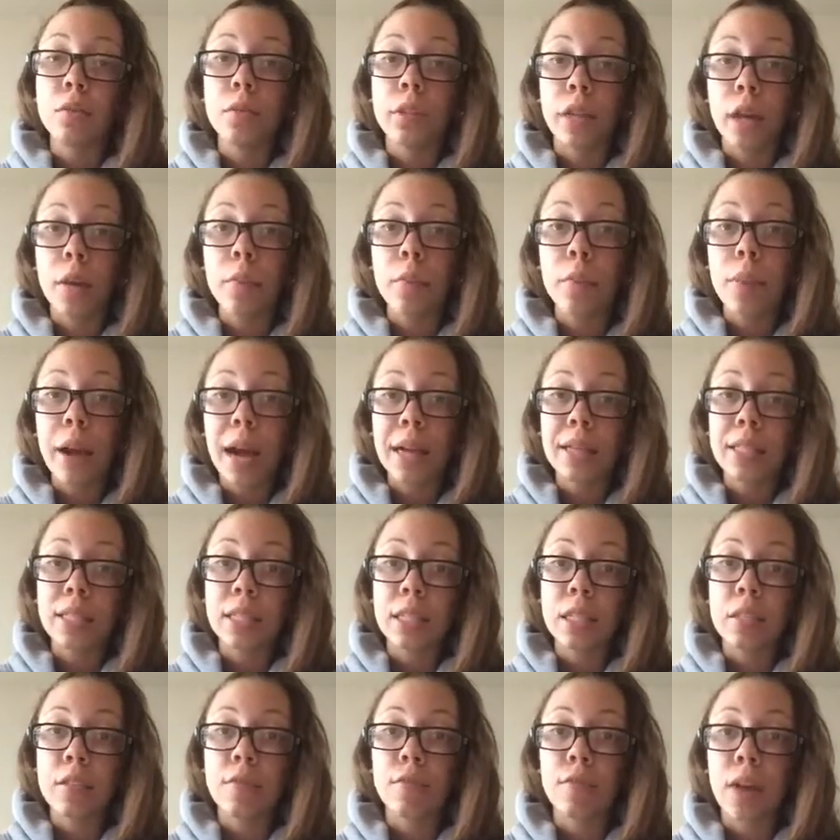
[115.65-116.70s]
their
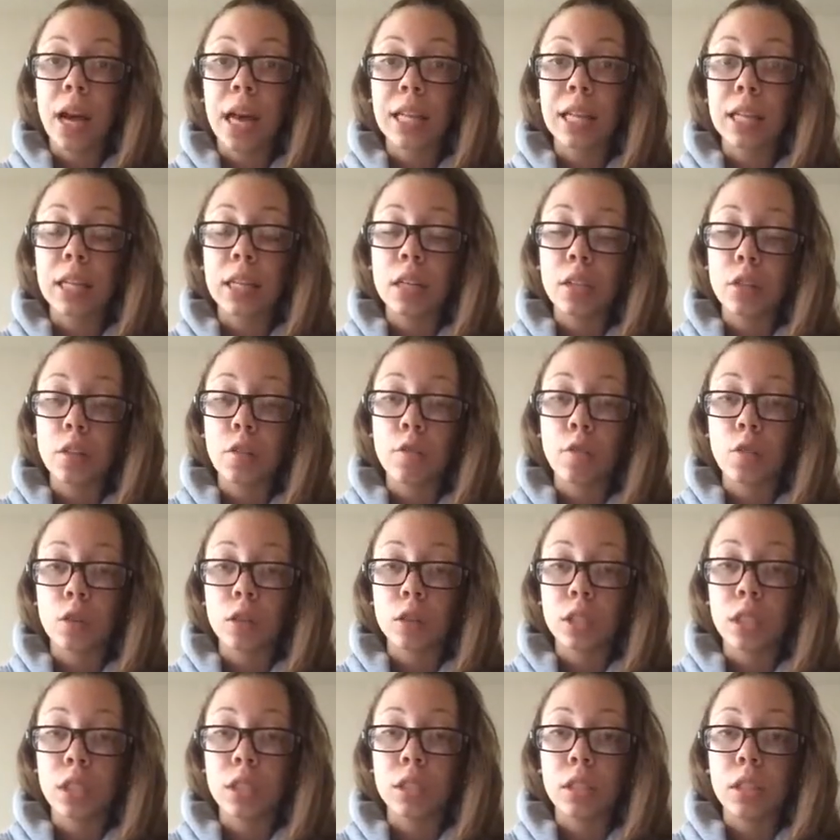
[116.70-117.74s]
practices violated the
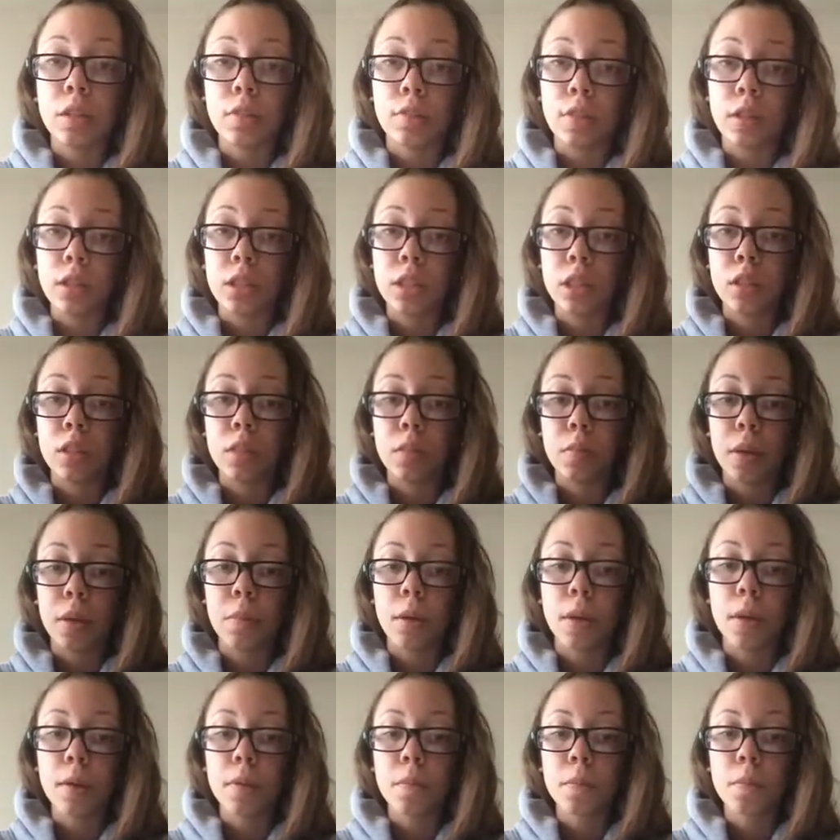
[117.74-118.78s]
14th and 15th
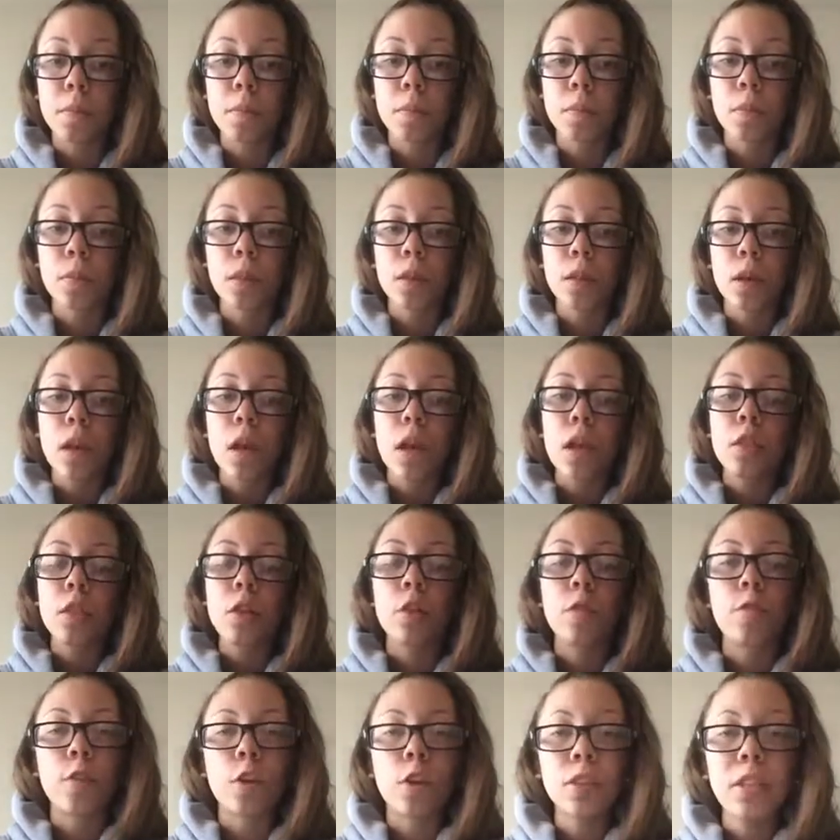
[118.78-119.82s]
Amendment.
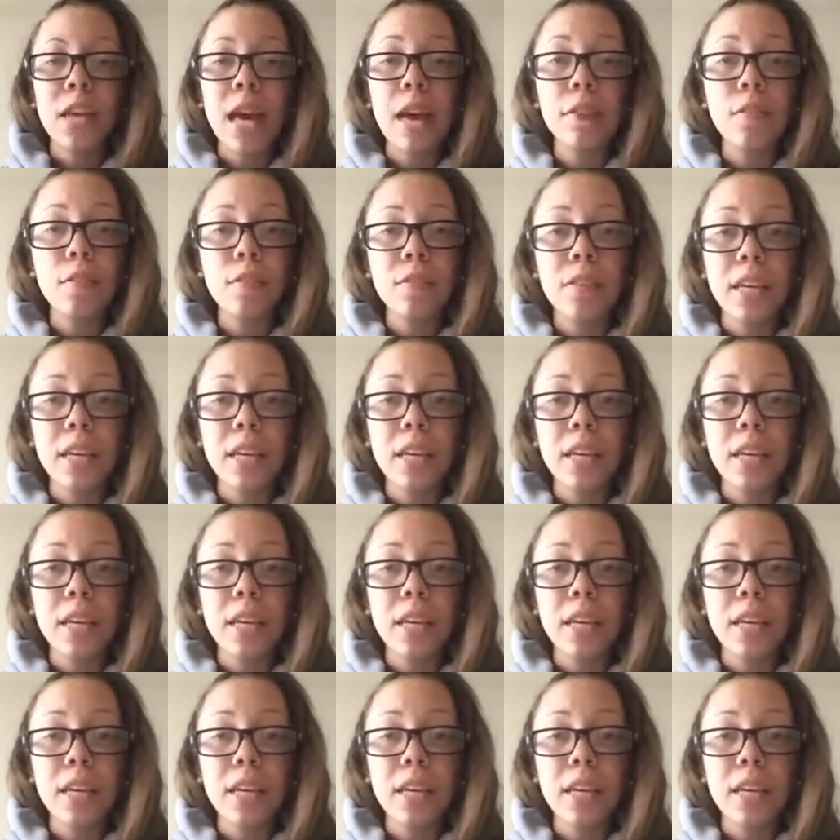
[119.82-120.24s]
The first half